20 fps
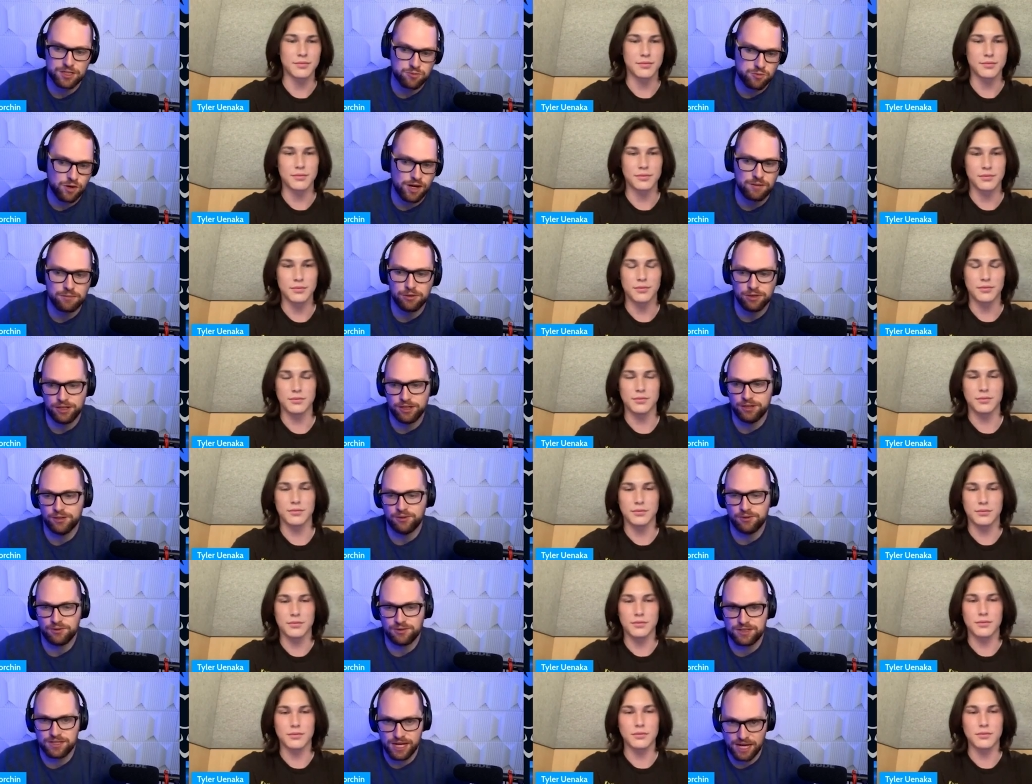Speaker 1: Pueblo,
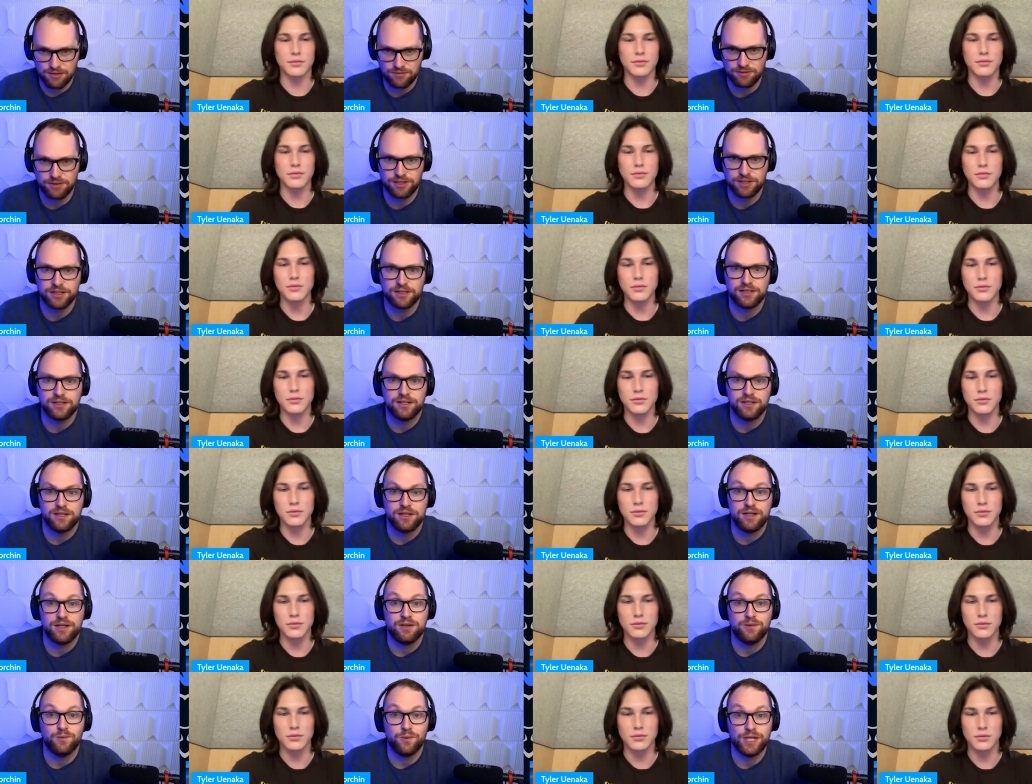Denver.
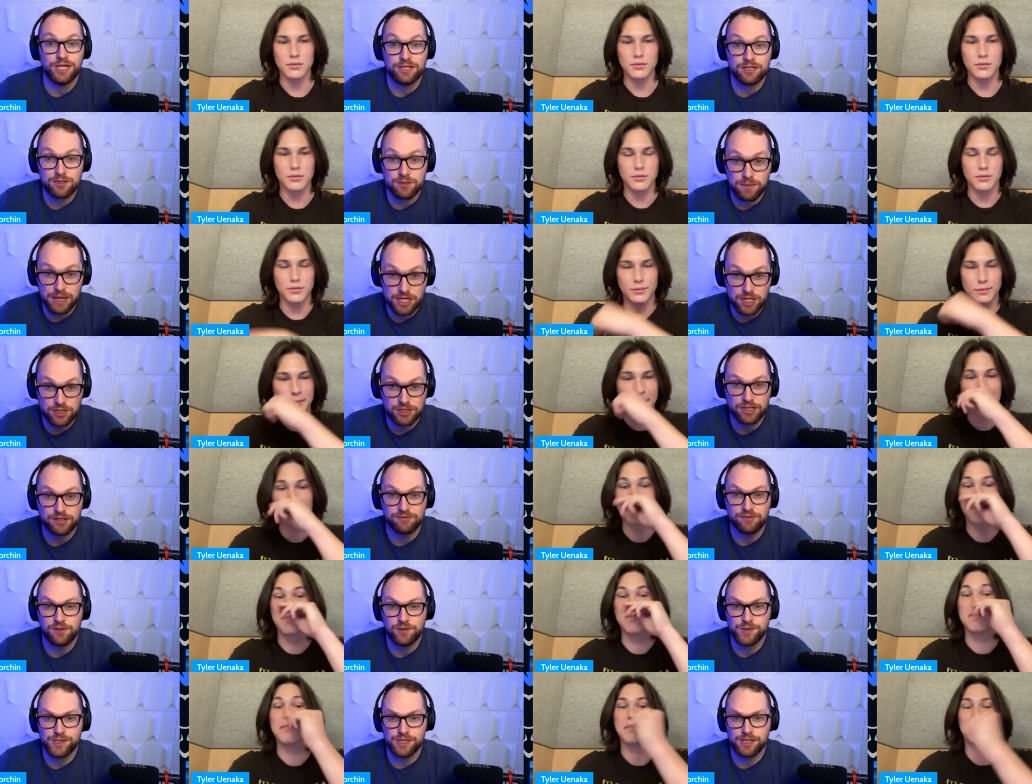We especially are
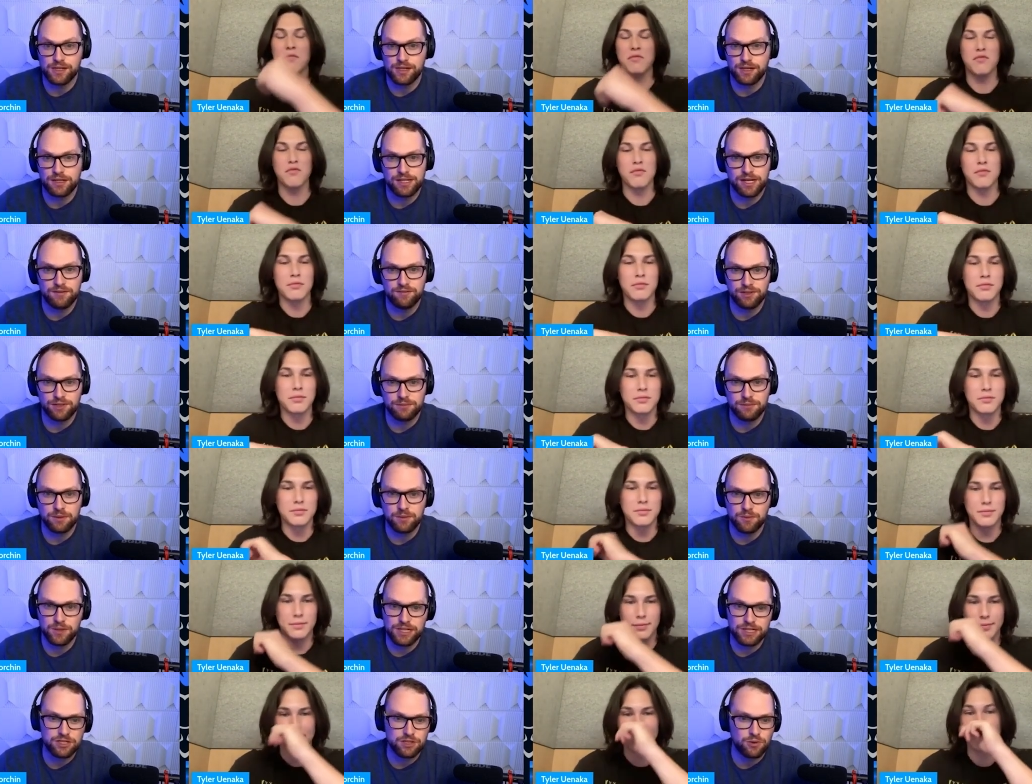focusing on Denver, but
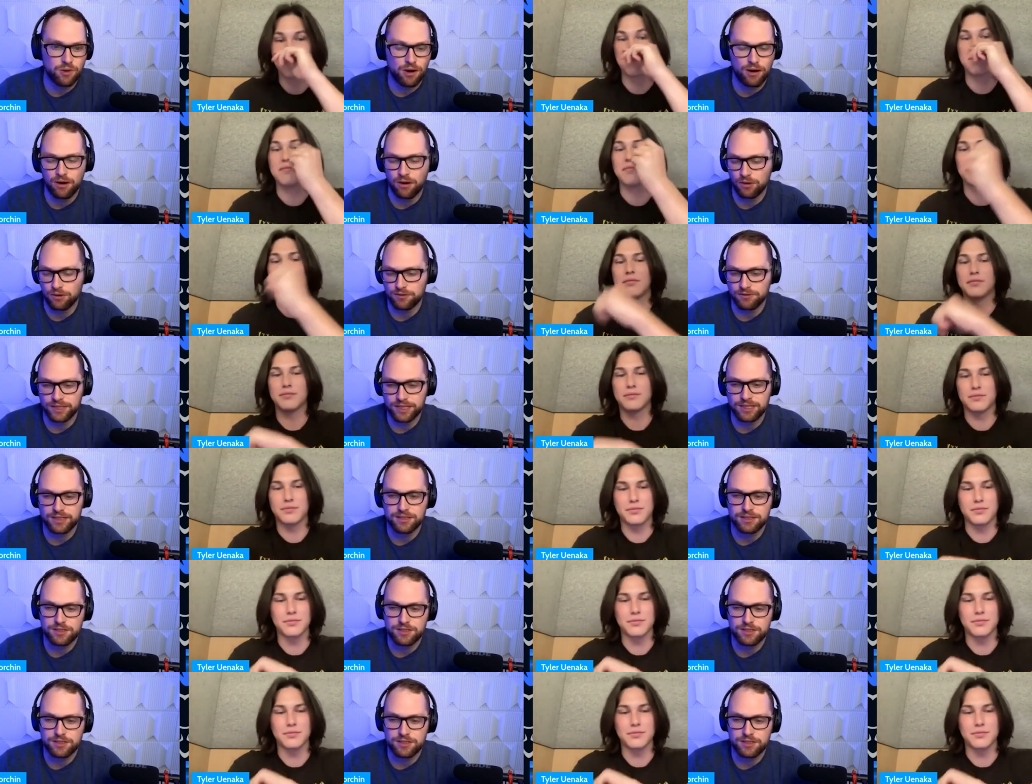we do all of it.